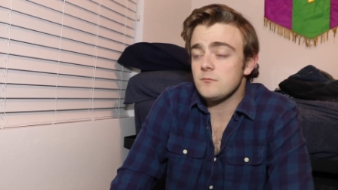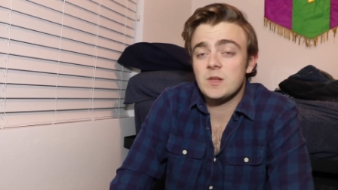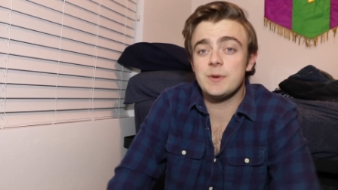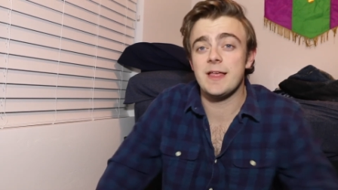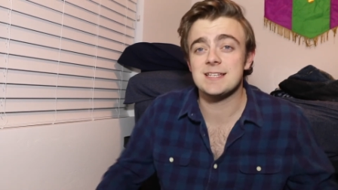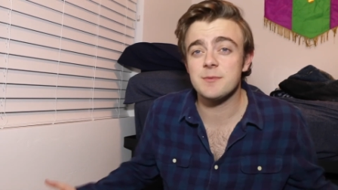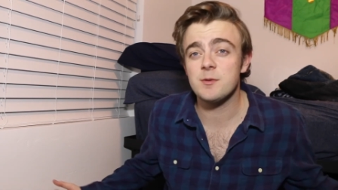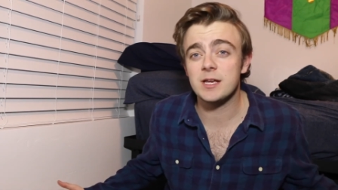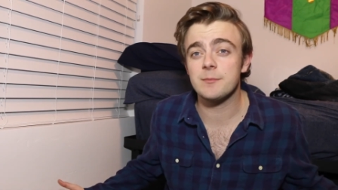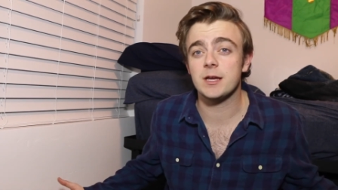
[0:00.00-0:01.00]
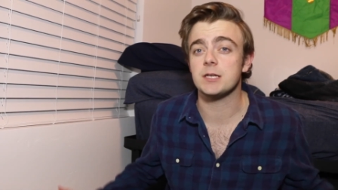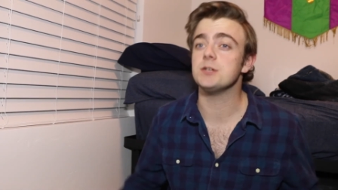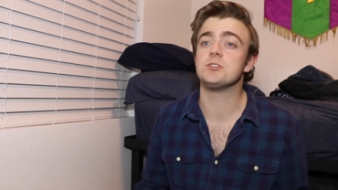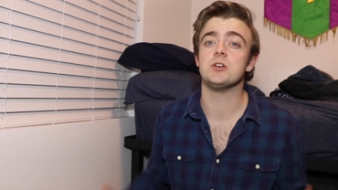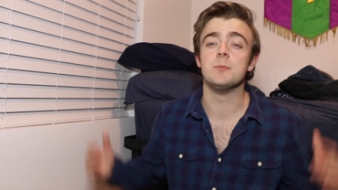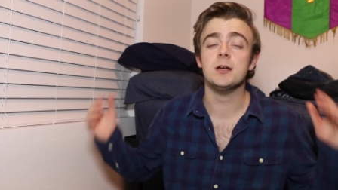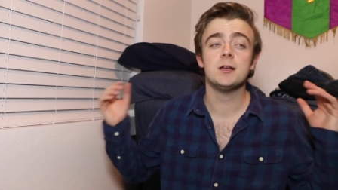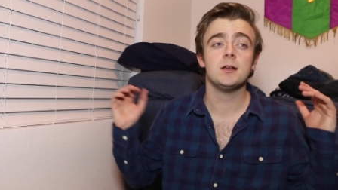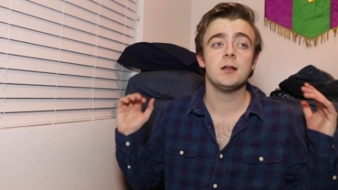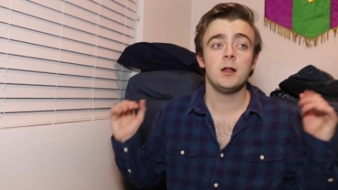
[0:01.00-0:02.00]
Yeah, that's how people get big on YouTube.
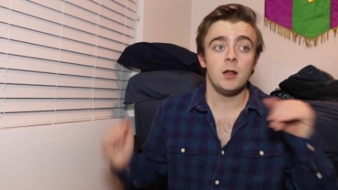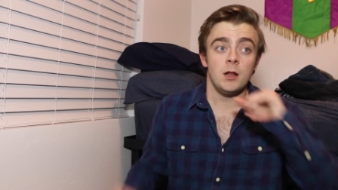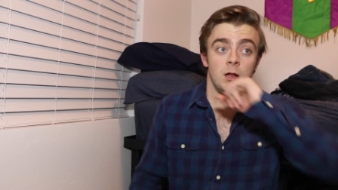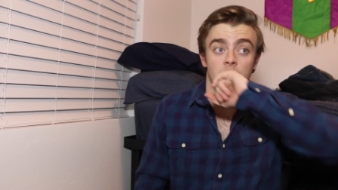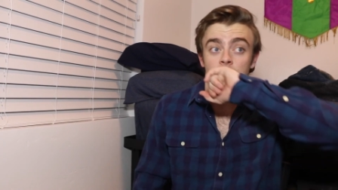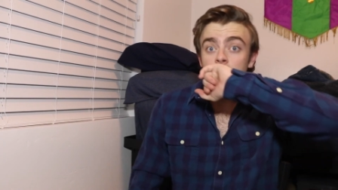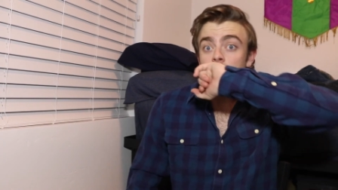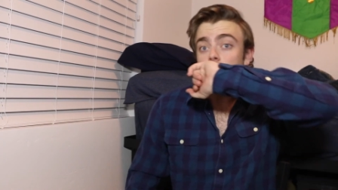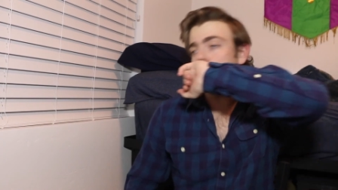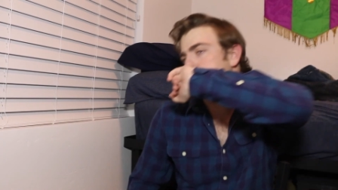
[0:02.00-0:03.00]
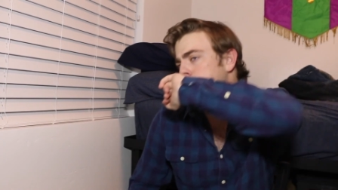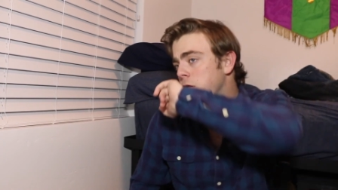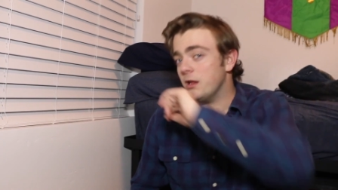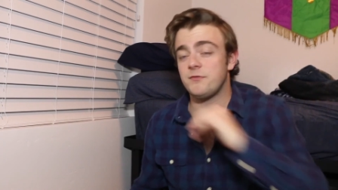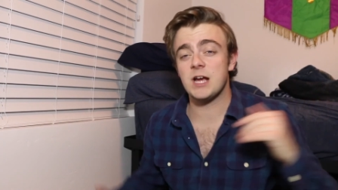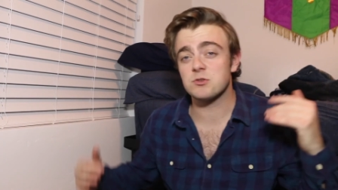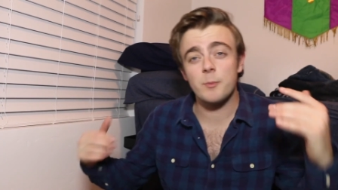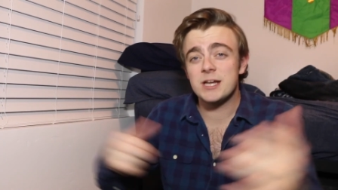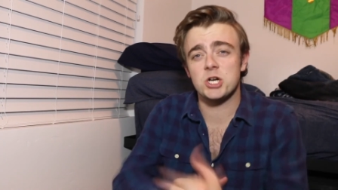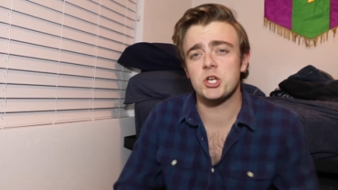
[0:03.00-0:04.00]
If you guys
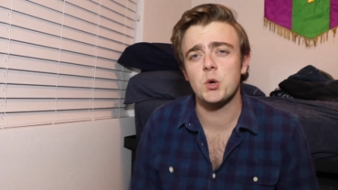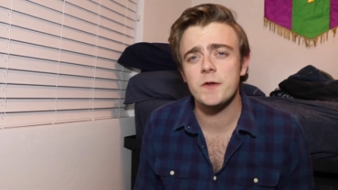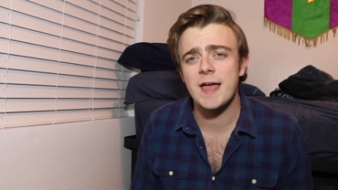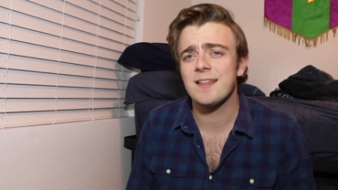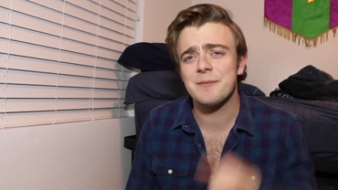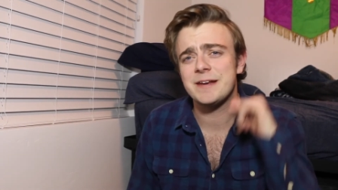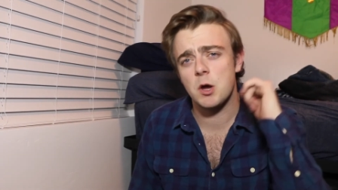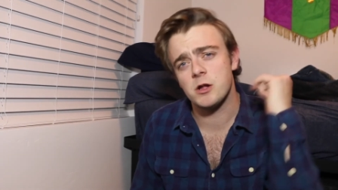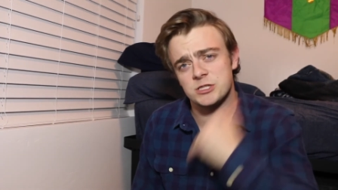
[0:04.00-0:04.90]
want me to start doing that, let me know.